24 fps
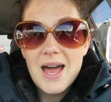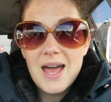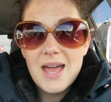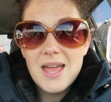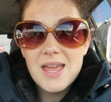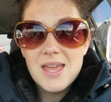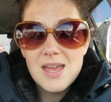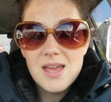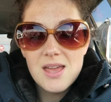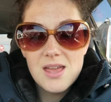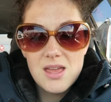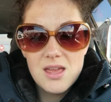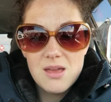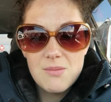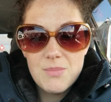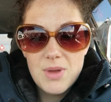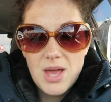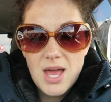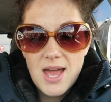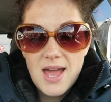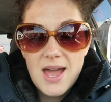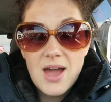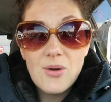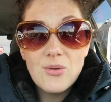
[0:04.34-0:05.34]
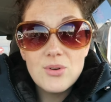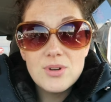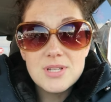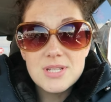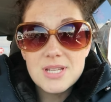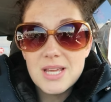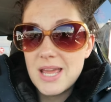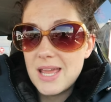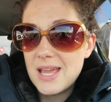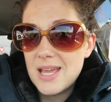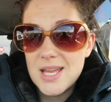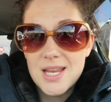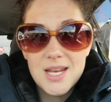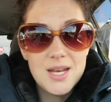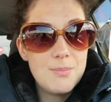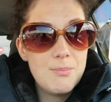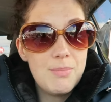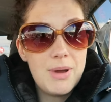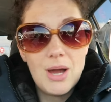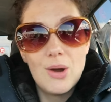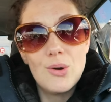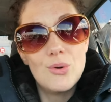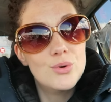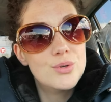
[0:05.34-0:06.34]
I am out and
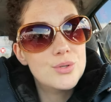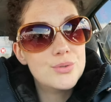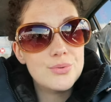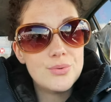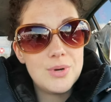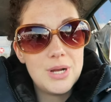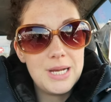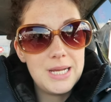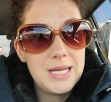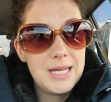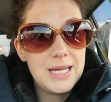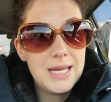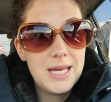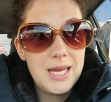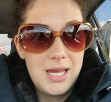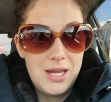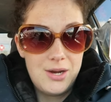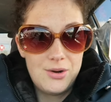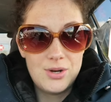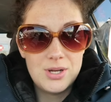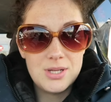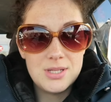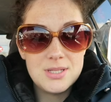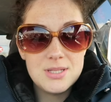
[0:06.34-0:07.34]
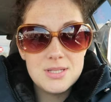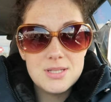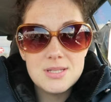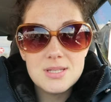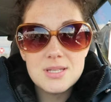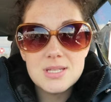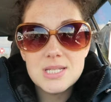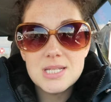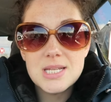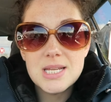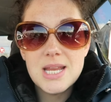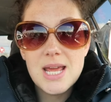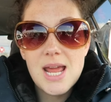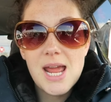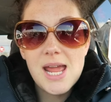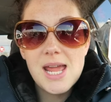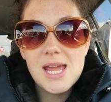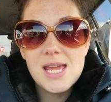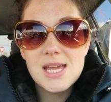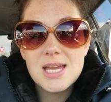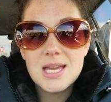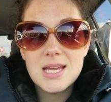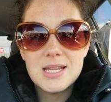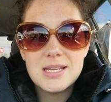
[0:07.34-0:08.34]
about running errands
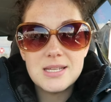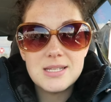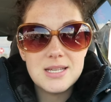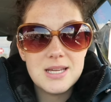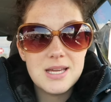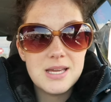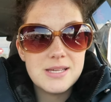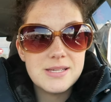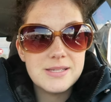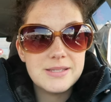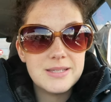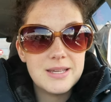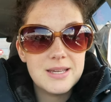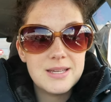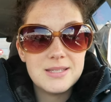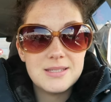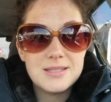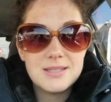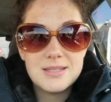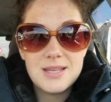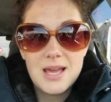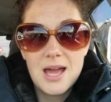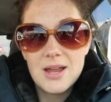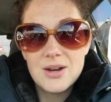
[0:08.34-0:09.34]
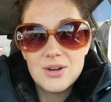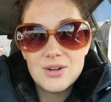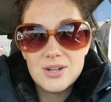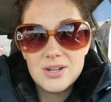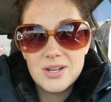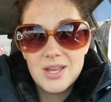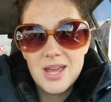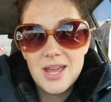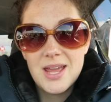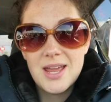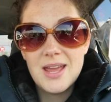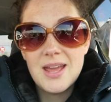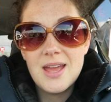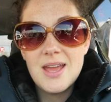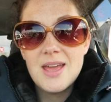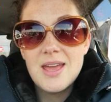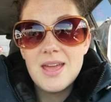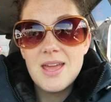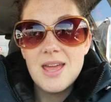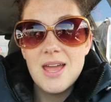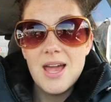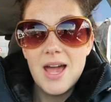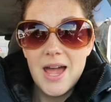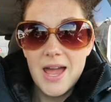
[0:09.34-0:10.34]
today. It is a Saturday
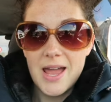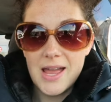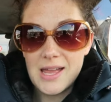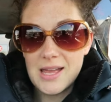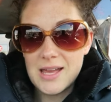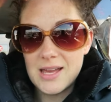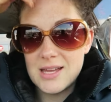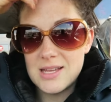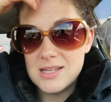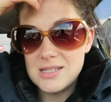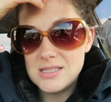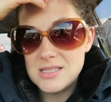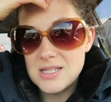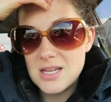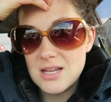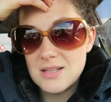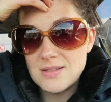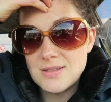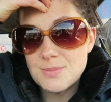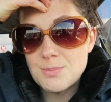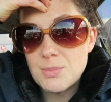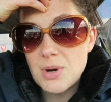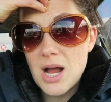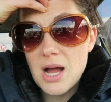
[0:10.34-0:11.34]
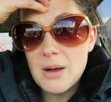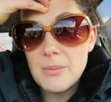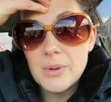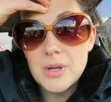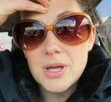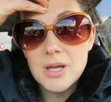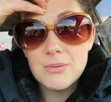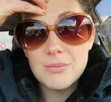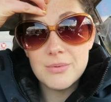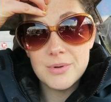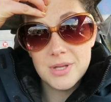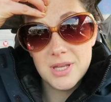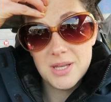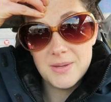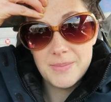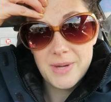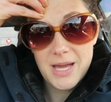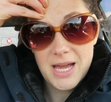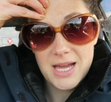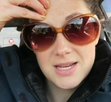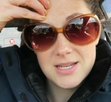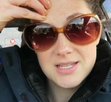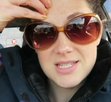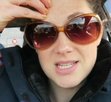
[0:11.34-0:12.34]
and it's probably a really
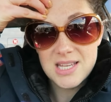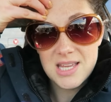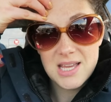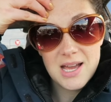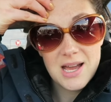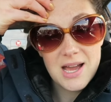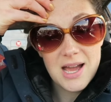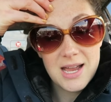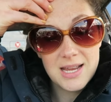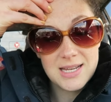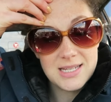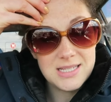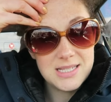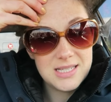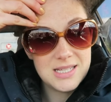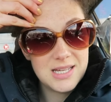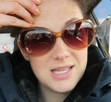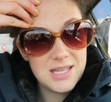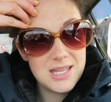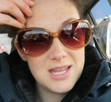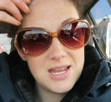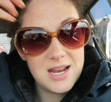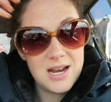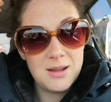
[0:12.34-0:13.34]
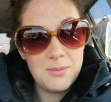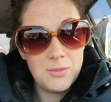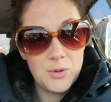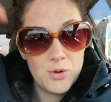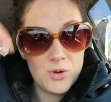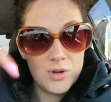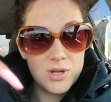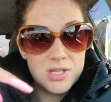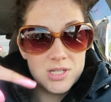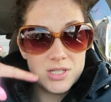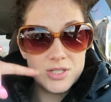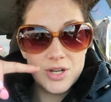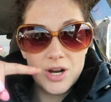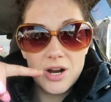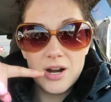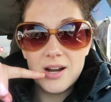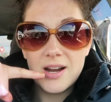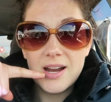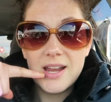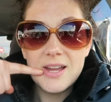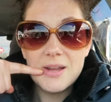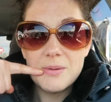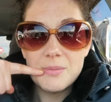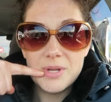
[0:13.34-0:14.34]
bad idea that I'm going to
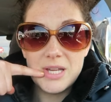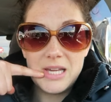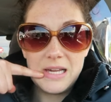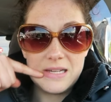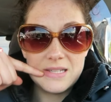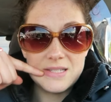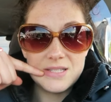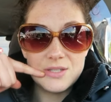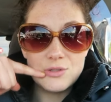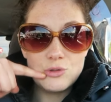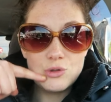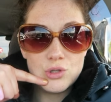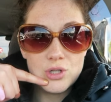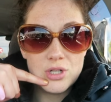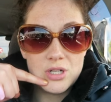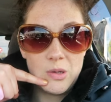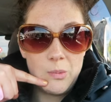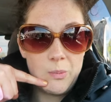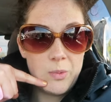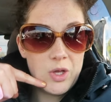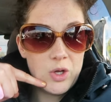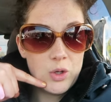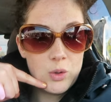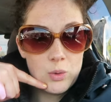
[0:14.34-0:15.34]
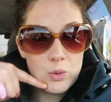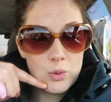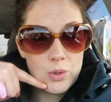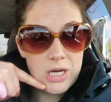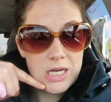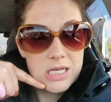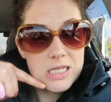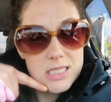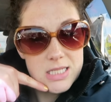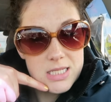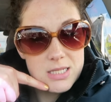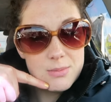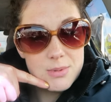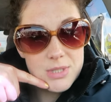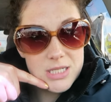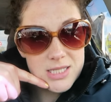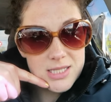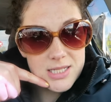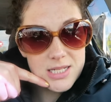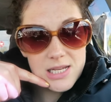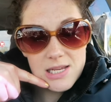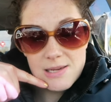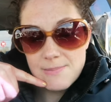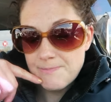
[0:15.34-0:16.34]
Target because it's gonna be crazy
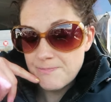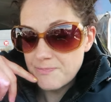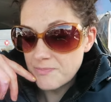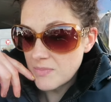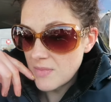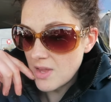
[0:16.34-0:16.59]
busy.